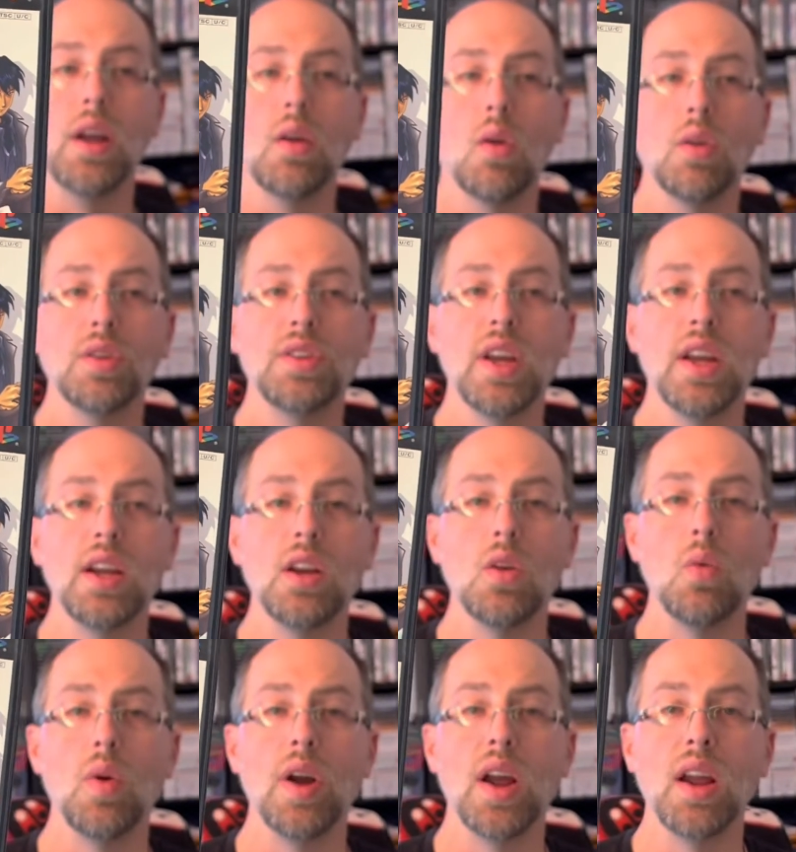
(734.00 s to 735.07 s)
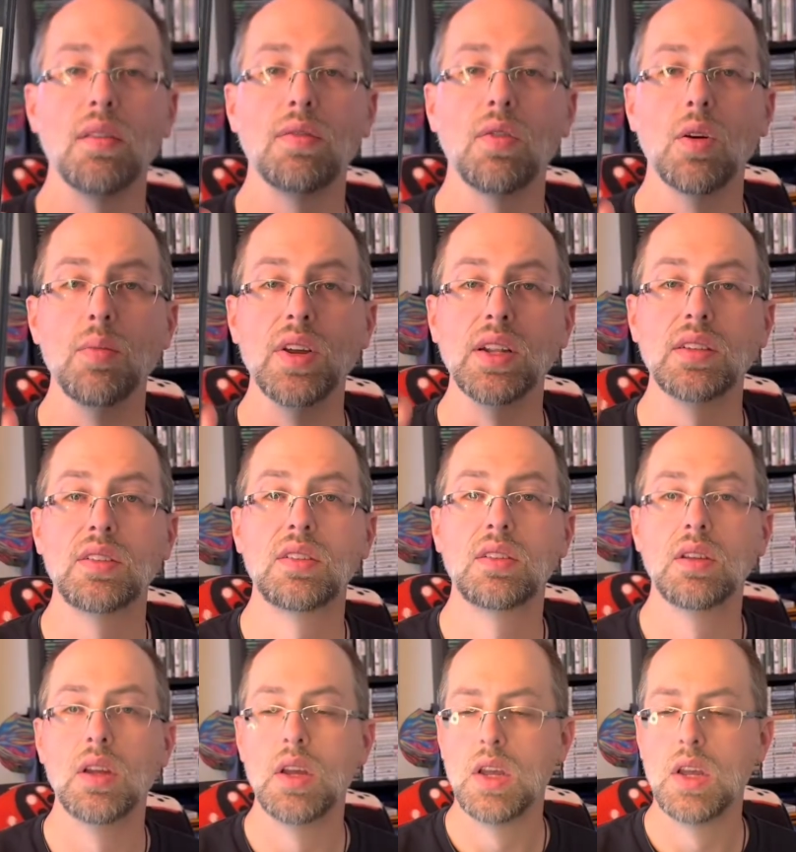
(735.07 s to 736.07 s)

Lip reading: or taking away from its